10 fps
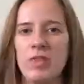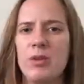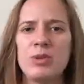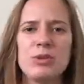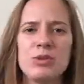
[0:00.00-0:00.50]
They
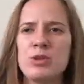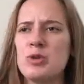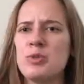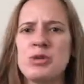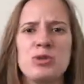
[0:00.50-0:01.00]
were just
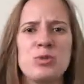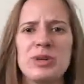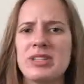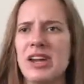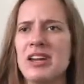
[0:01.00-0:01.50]
super,
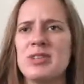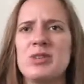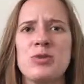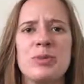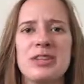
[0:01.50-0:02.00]
super tight,
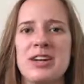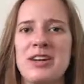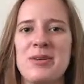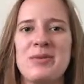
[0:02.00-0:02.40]
super tight.